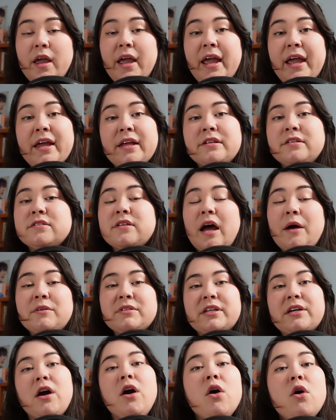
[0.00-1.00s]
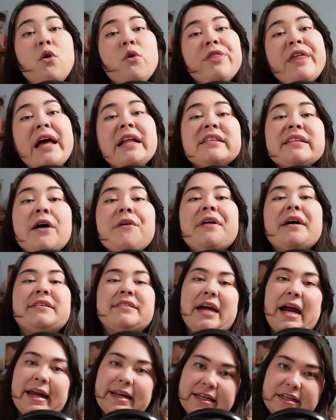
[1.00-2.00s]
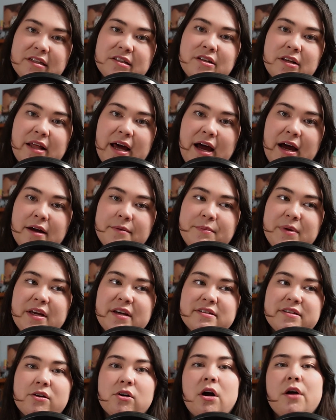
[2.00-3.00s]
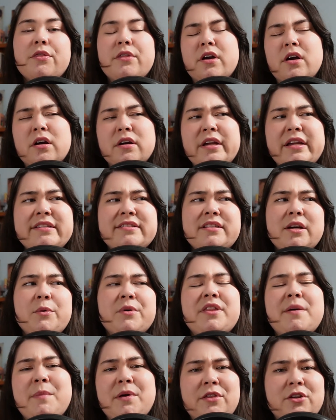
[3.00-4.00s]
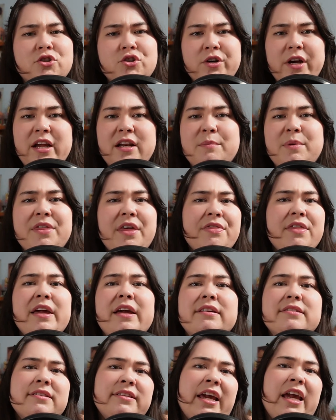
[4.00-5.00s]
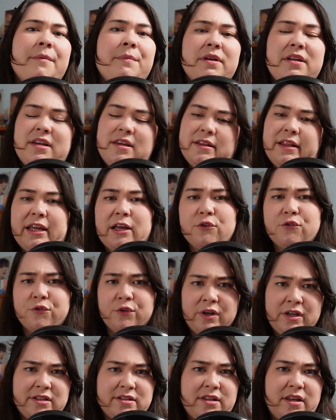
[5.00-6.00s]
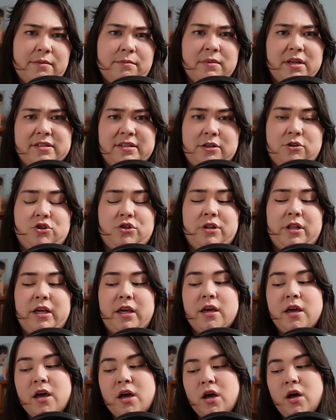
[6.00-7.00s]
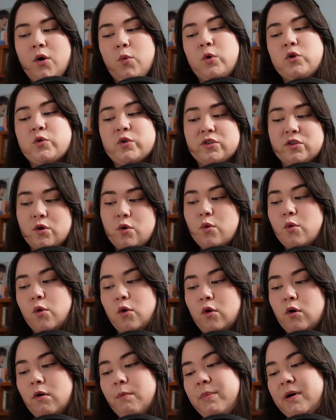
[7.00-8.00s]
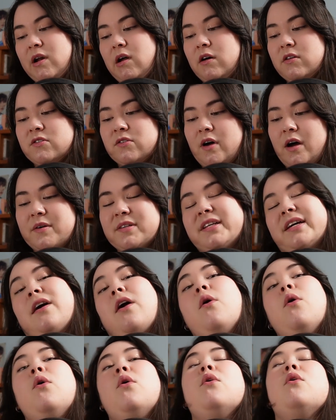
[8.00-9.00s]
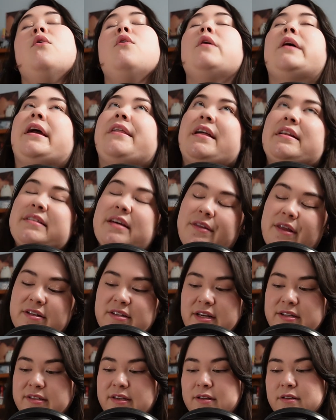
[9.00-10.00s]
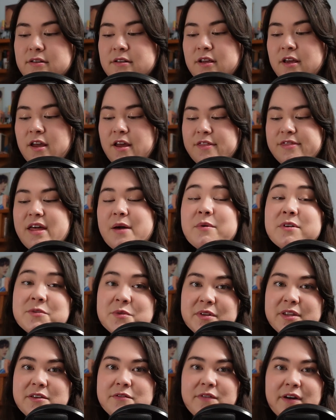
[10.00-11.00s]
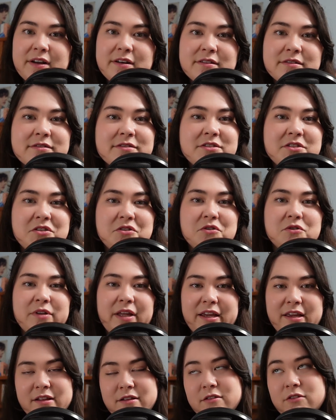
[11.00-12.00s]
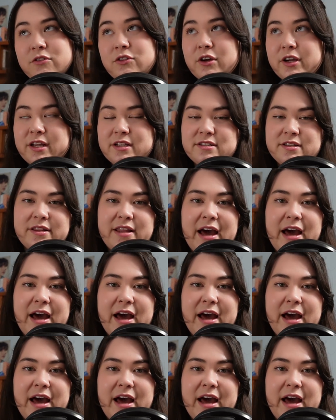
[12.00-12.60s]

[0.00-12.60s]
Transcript: and I was like, "Oh, that's how that tied into that because they're on there. He he's stuck with them on the train, but then they escape and he like frees them essentially, which was cool. But also I was like, "Oh, okay, that's how that ties in." That was really fun to like look into